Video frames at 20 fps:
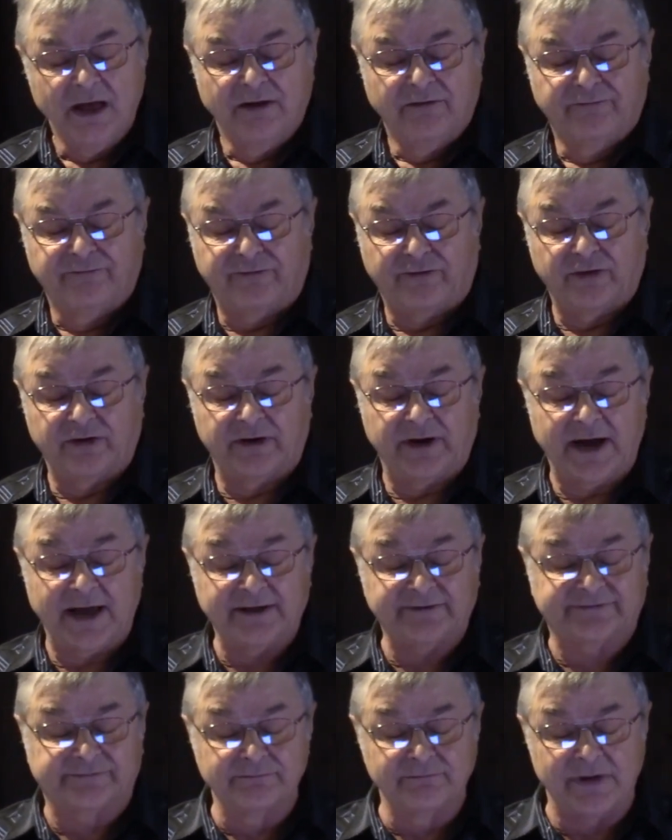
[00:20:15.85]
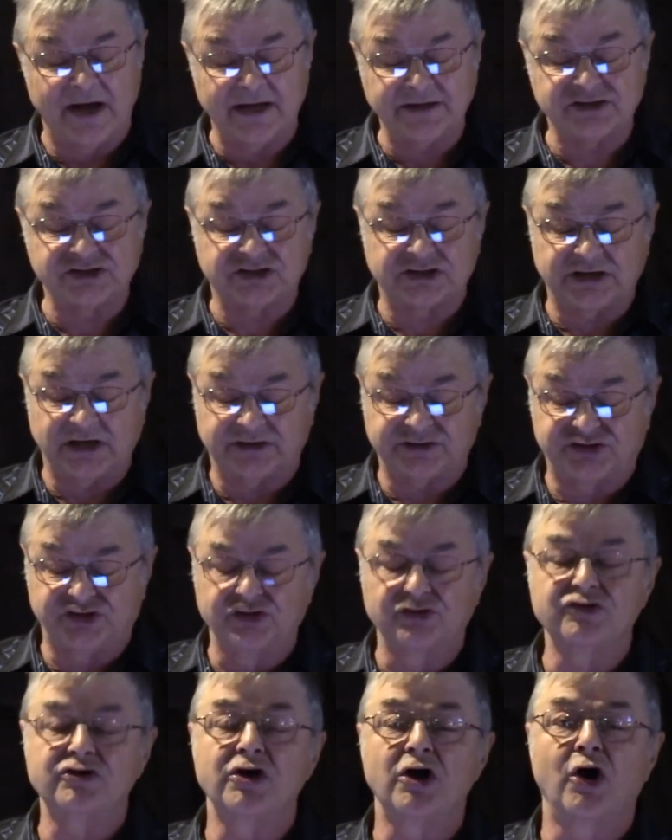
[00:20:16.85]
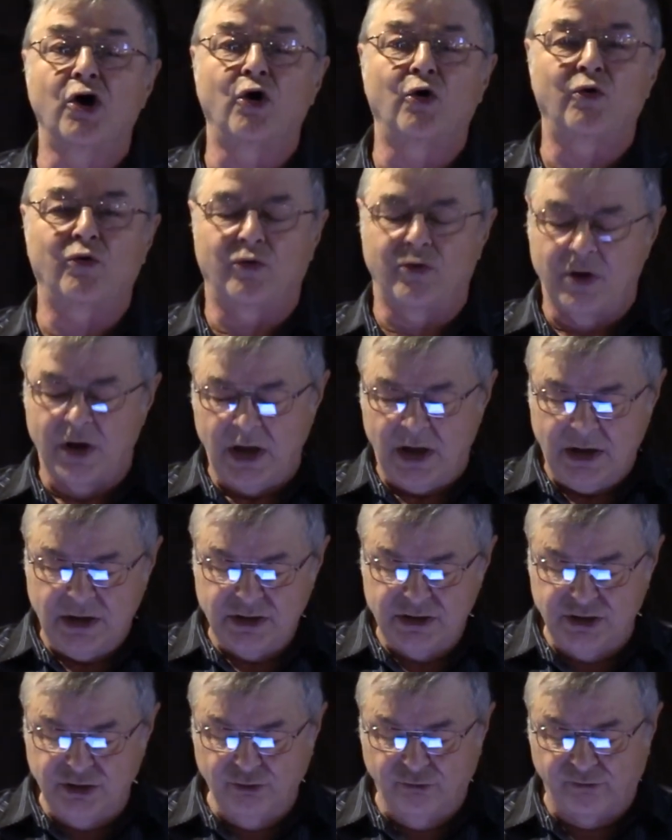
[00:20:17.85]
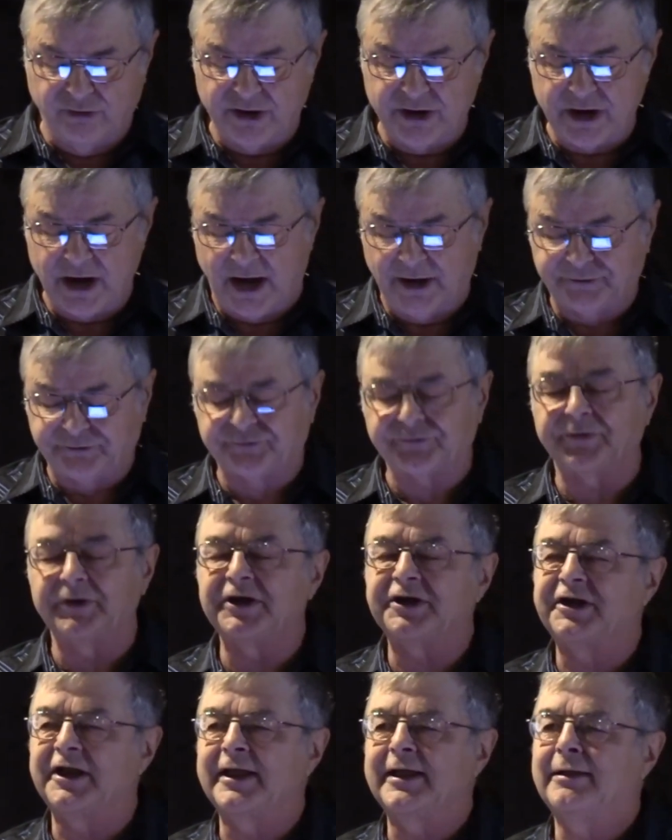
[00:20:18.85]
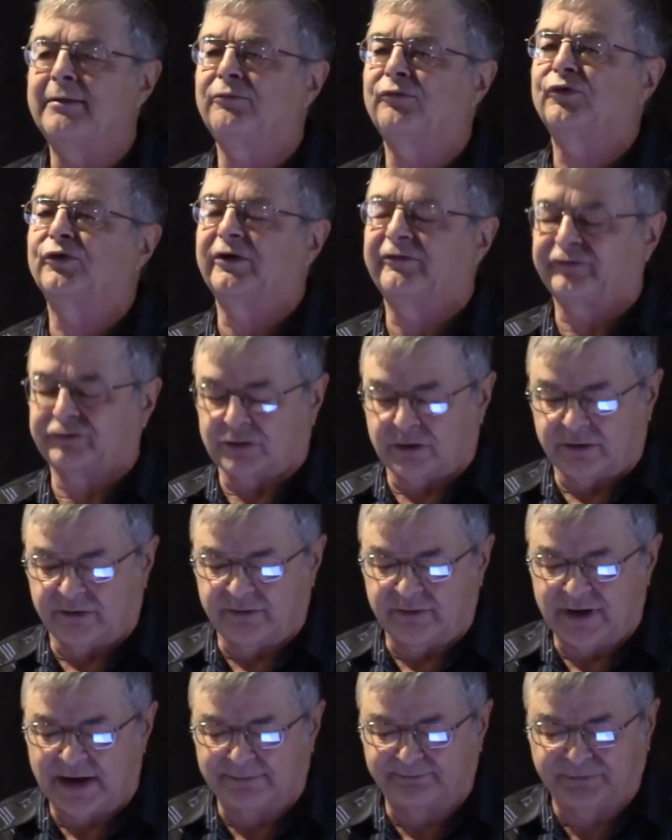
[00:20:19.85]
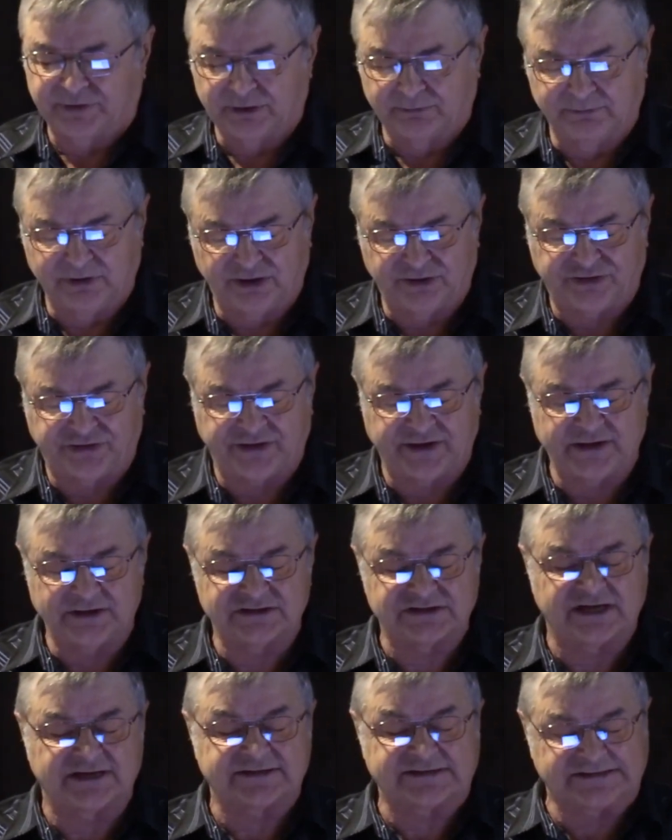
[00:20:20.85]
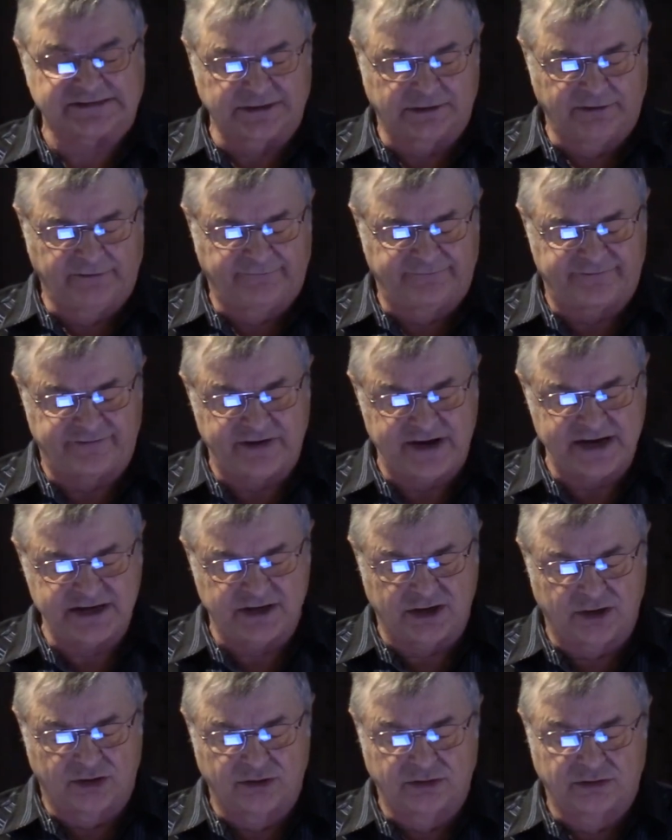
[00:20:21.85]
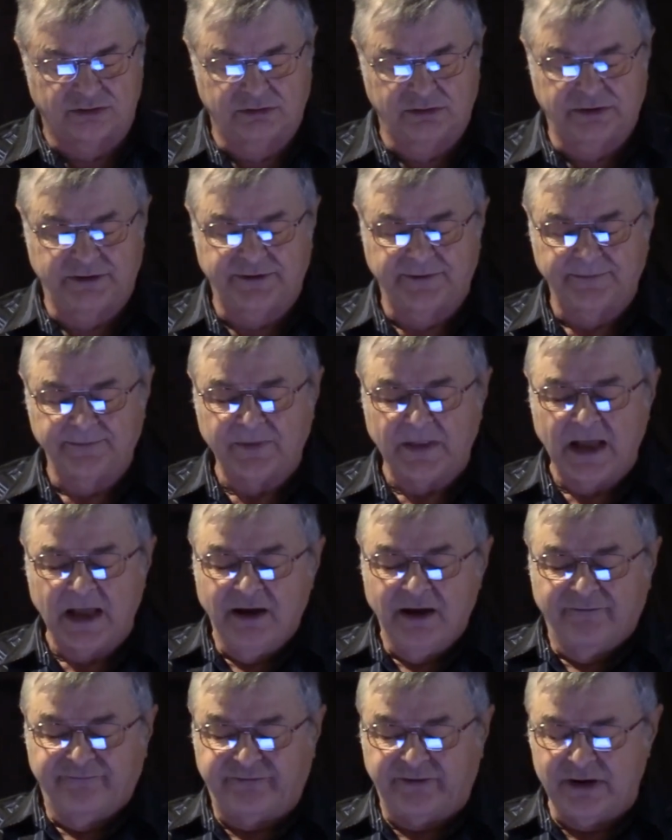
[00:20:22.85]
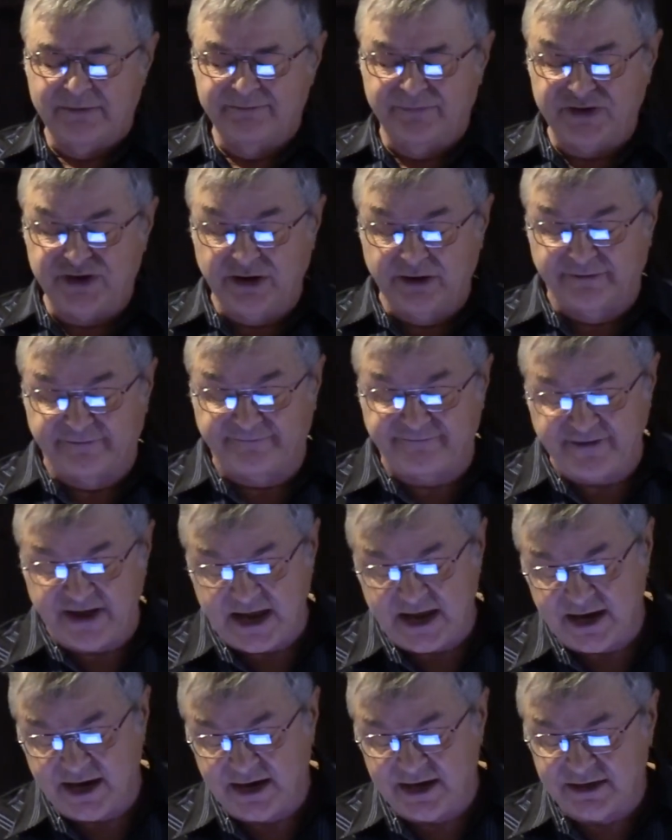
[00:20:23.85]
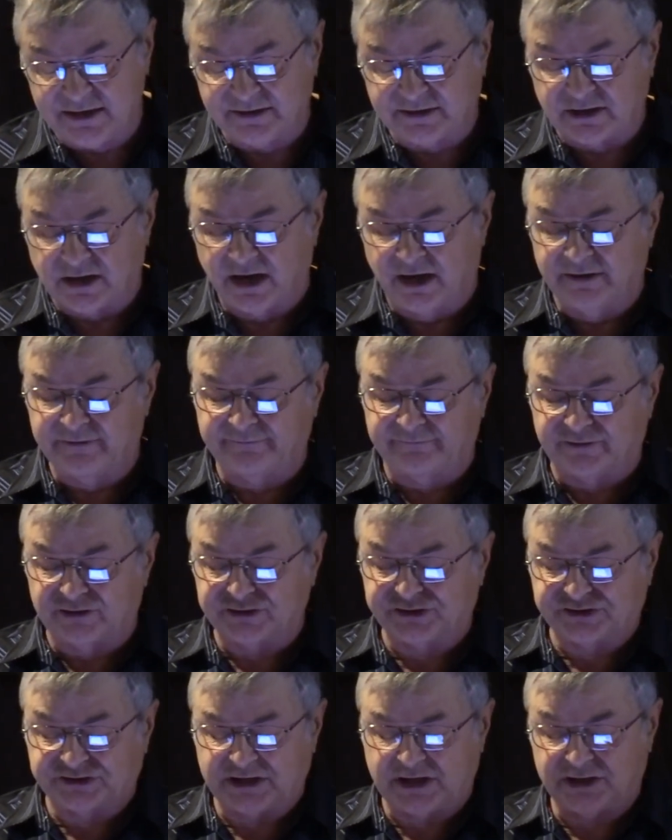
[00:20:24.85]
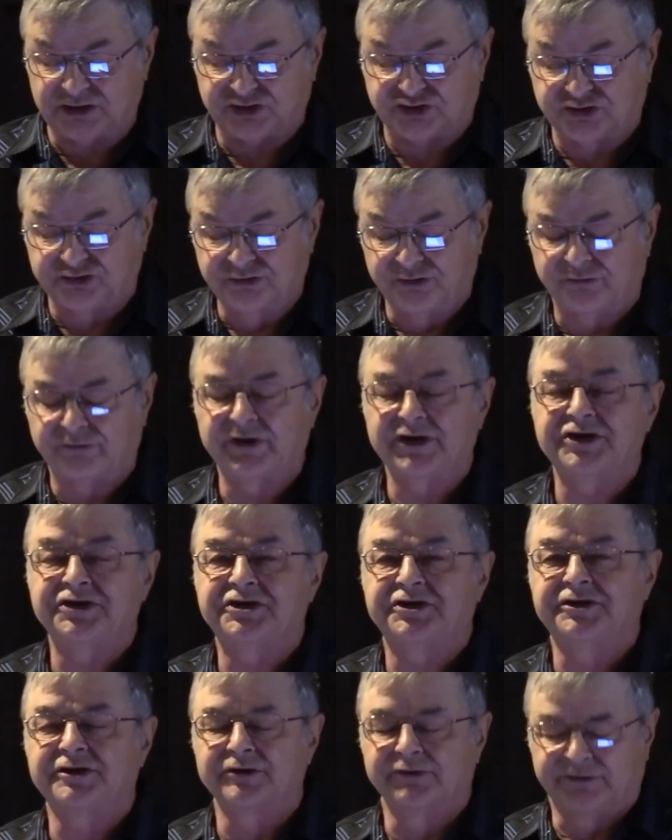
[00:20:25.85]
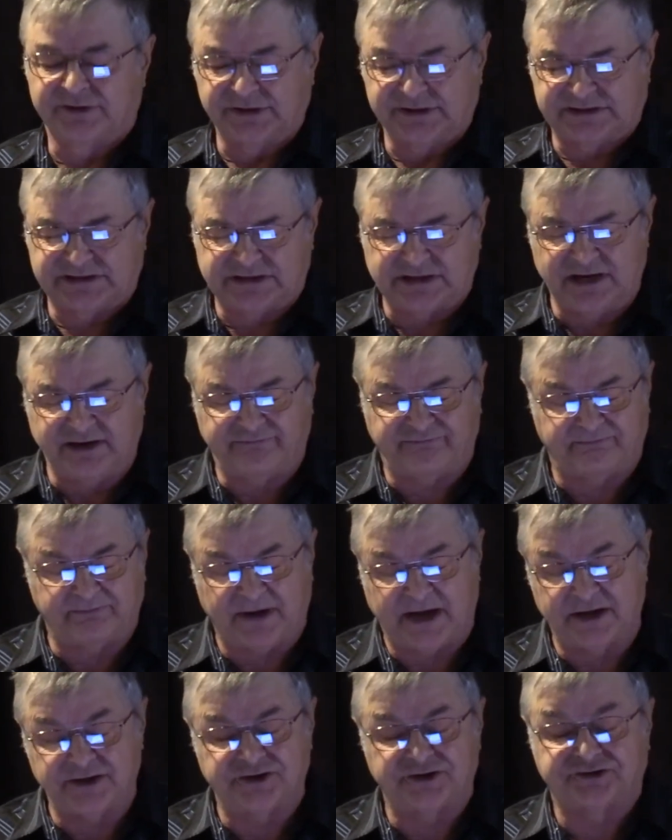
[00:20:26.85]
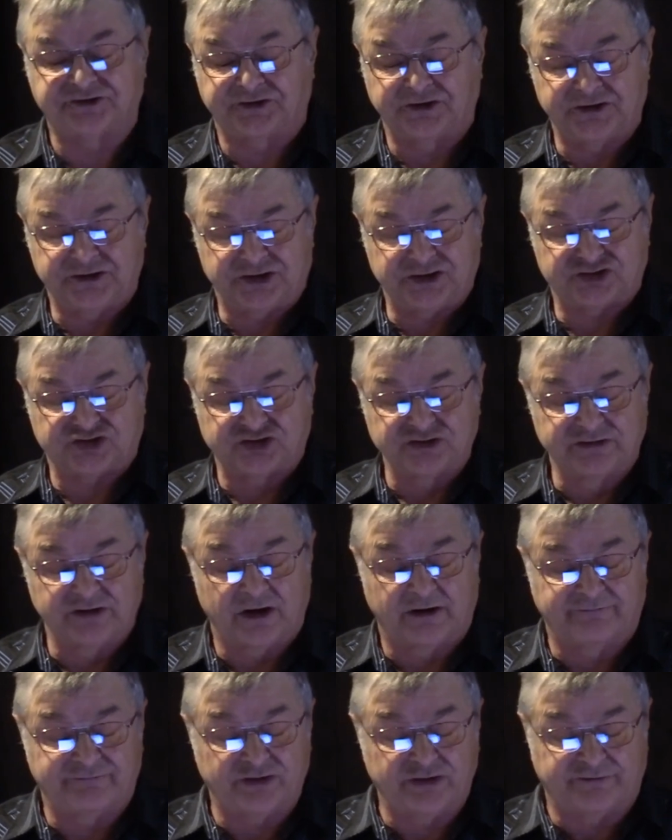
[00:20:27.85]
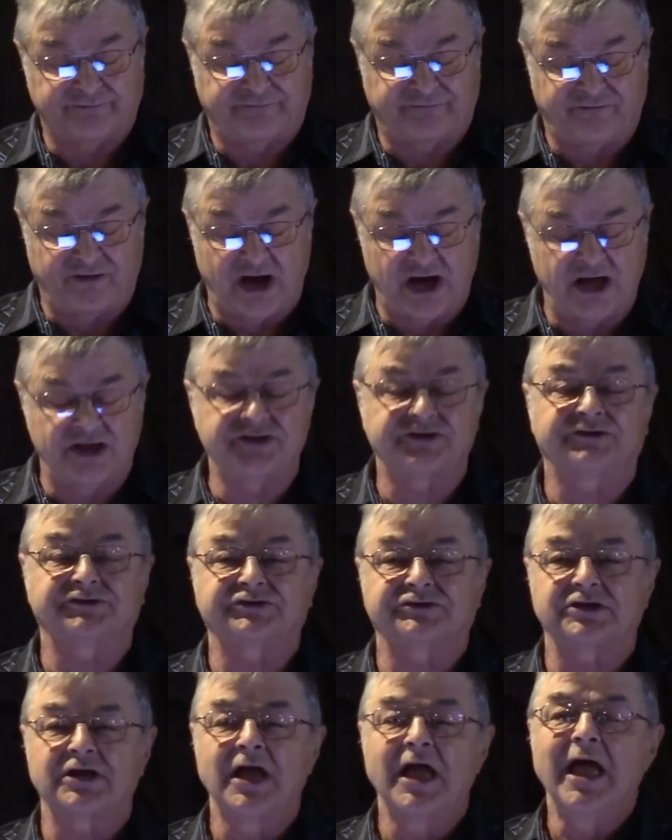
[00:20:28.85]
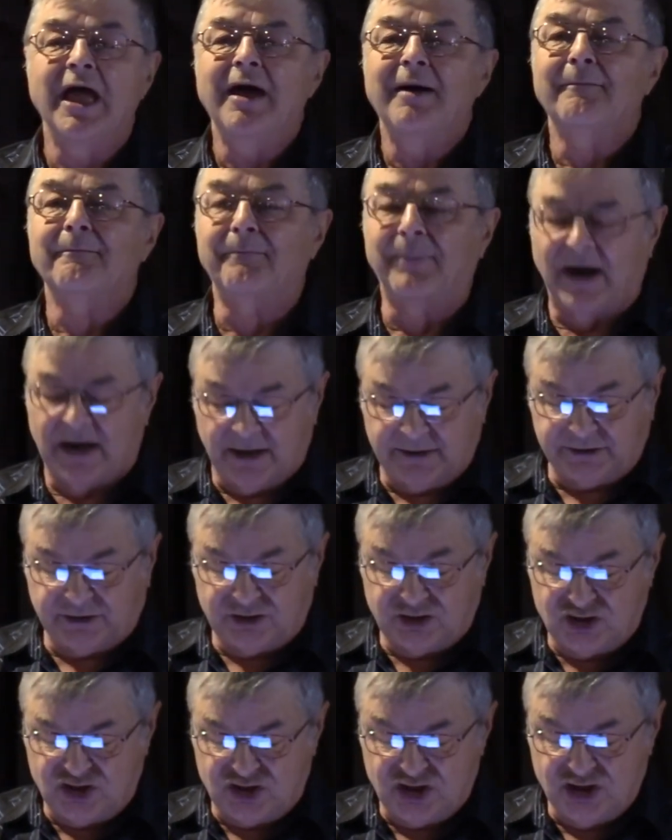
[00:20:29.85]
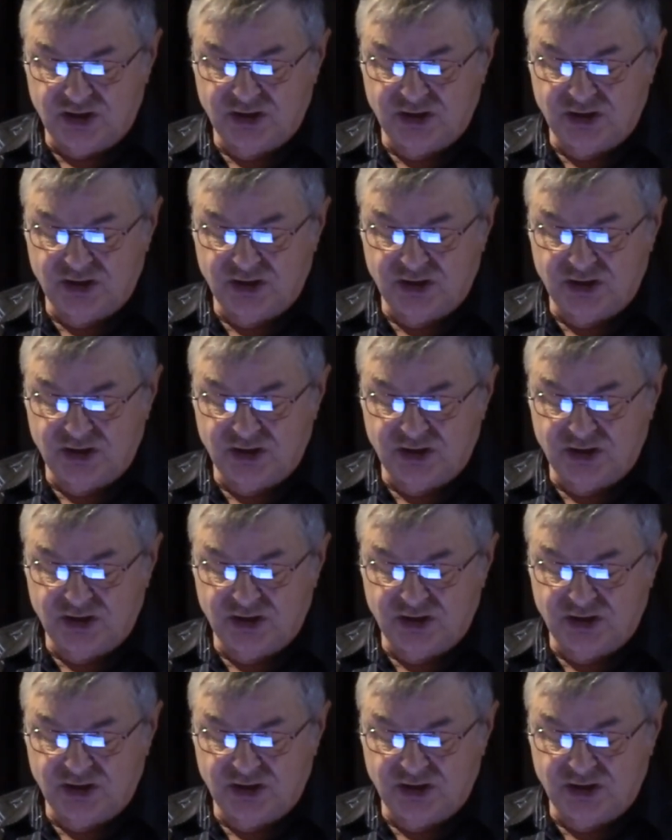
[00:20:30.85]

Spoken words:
For as much as you know, you were not redeemed with corruptible things as silver and gold, from your vain conversation received by the tradition of your fathers, but